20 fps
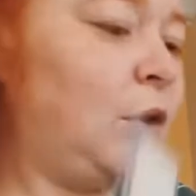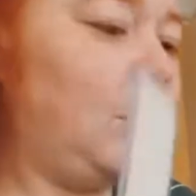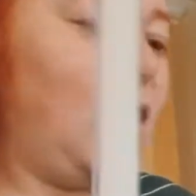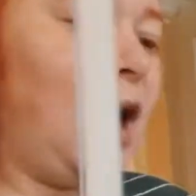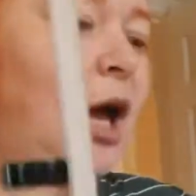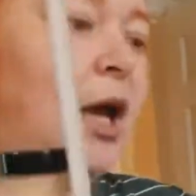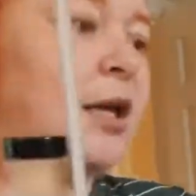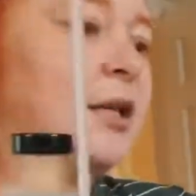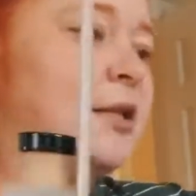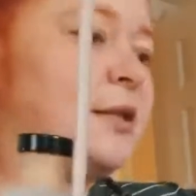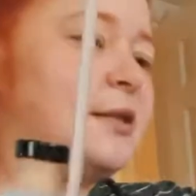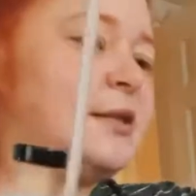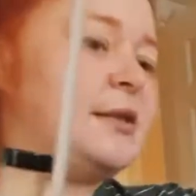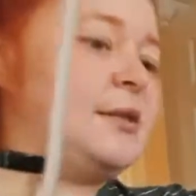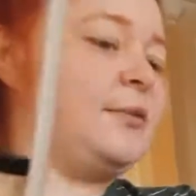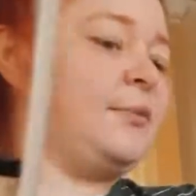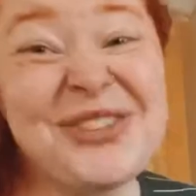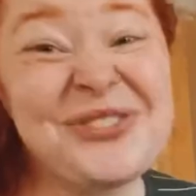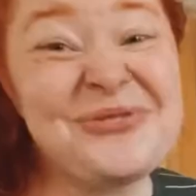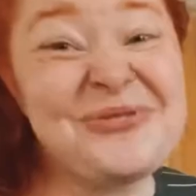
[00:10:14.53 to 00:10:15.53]
us.
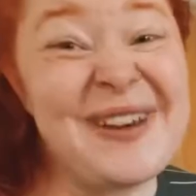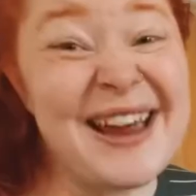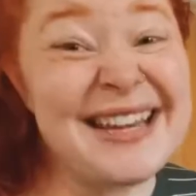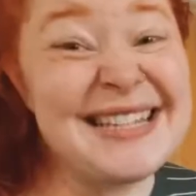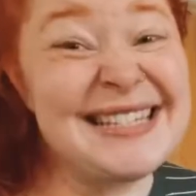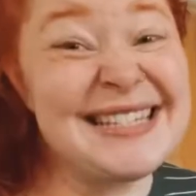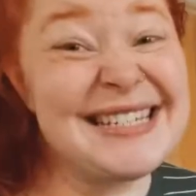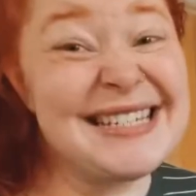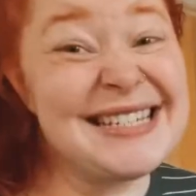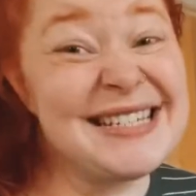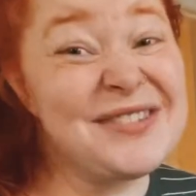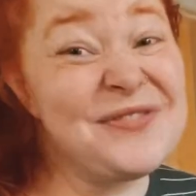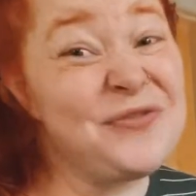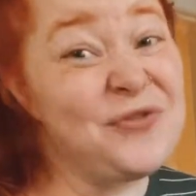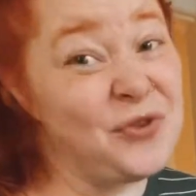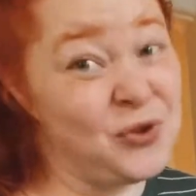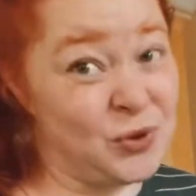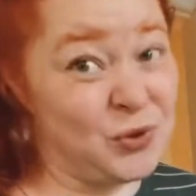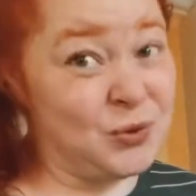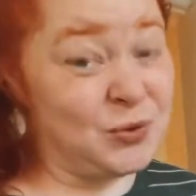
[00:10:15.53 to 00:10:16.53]
The rest is
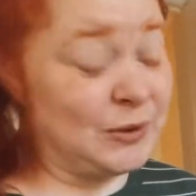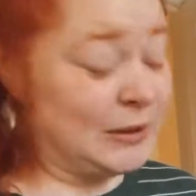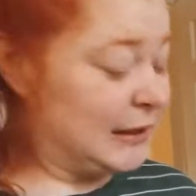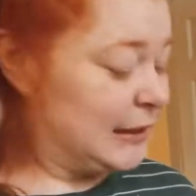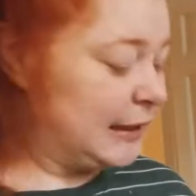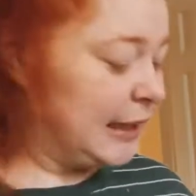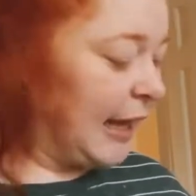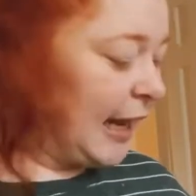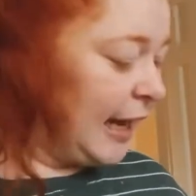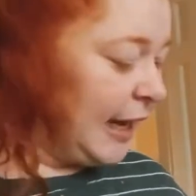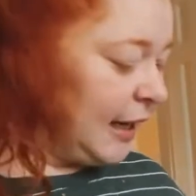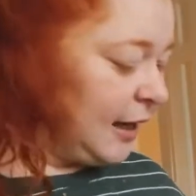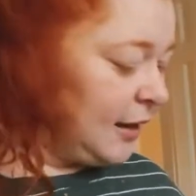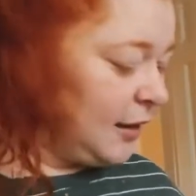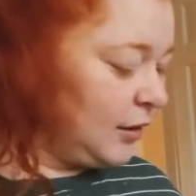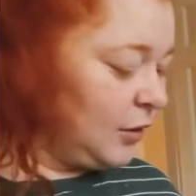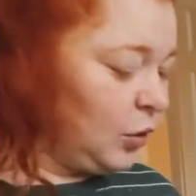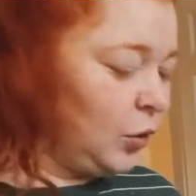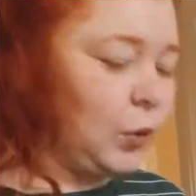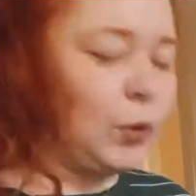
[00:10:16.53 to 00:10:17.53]
food, like
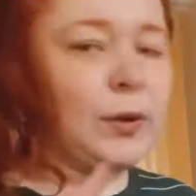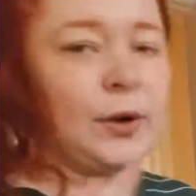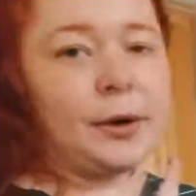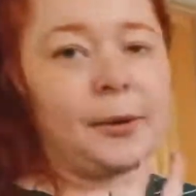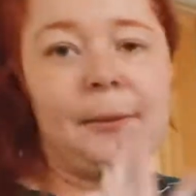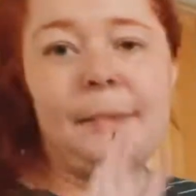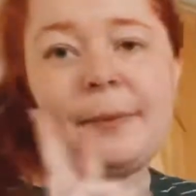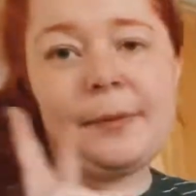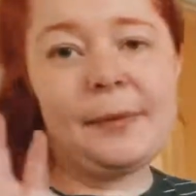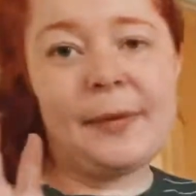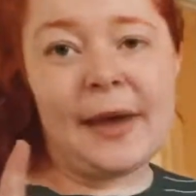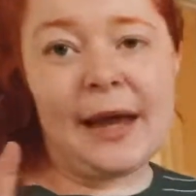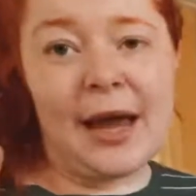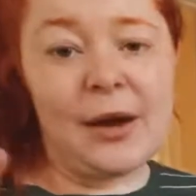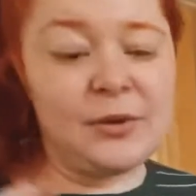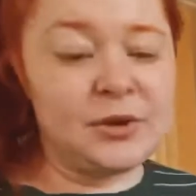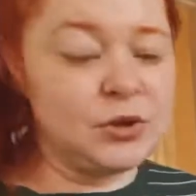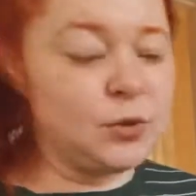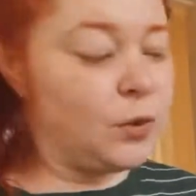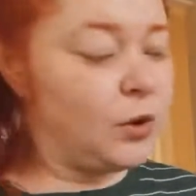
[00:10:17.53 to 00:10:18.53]
gourmet. Like I
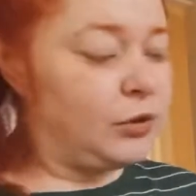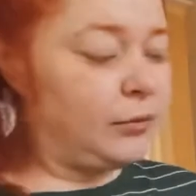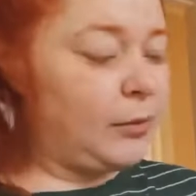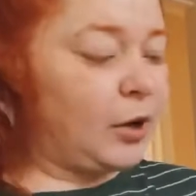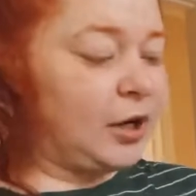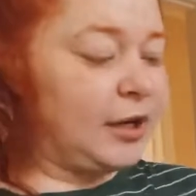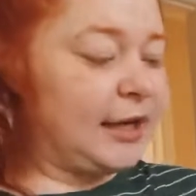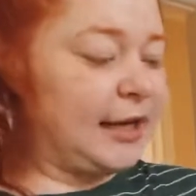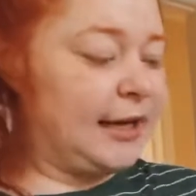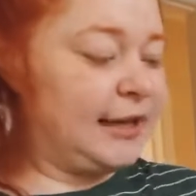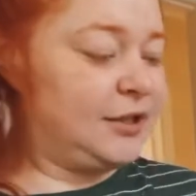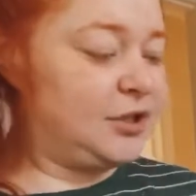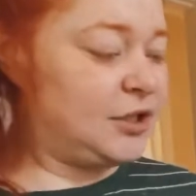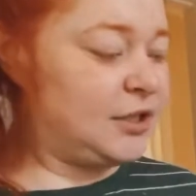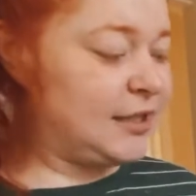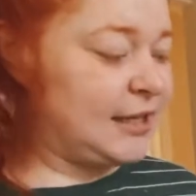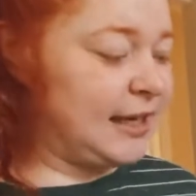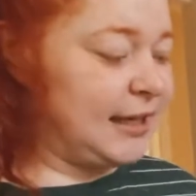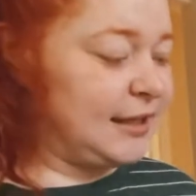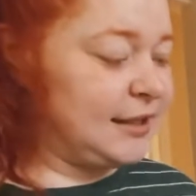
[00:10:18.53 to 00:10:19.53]
went to World Market and
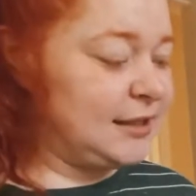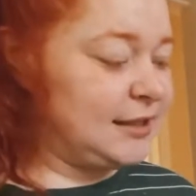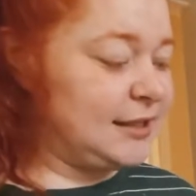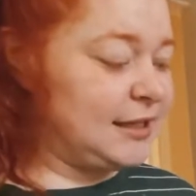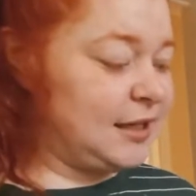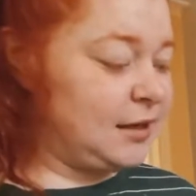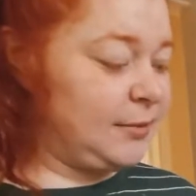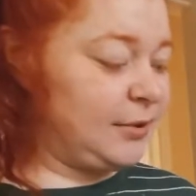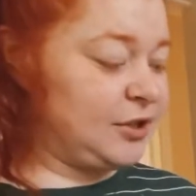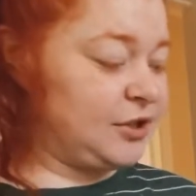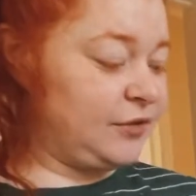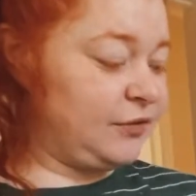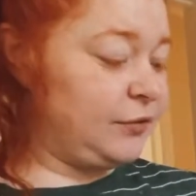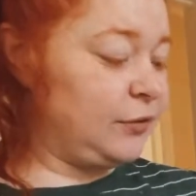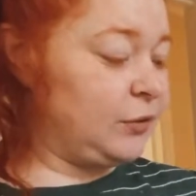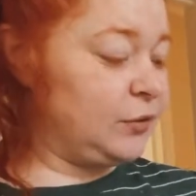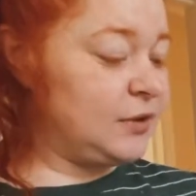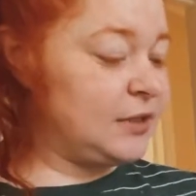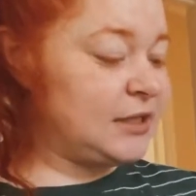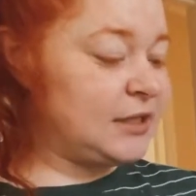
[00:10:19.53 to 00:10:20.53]
just like did a bunch of
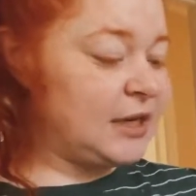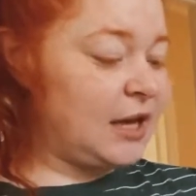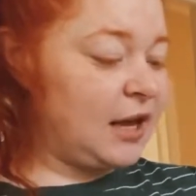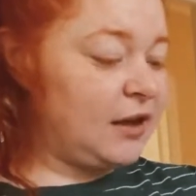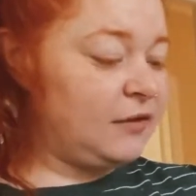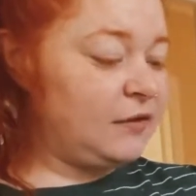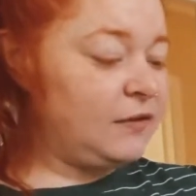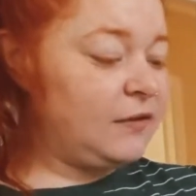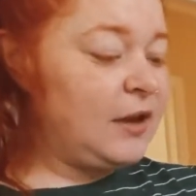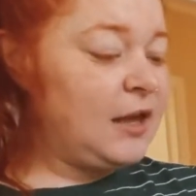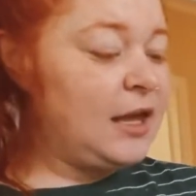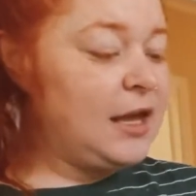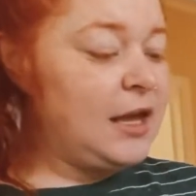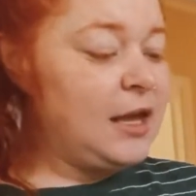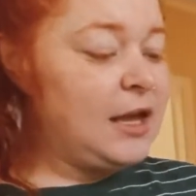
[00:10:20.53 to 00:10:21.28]
food stuff.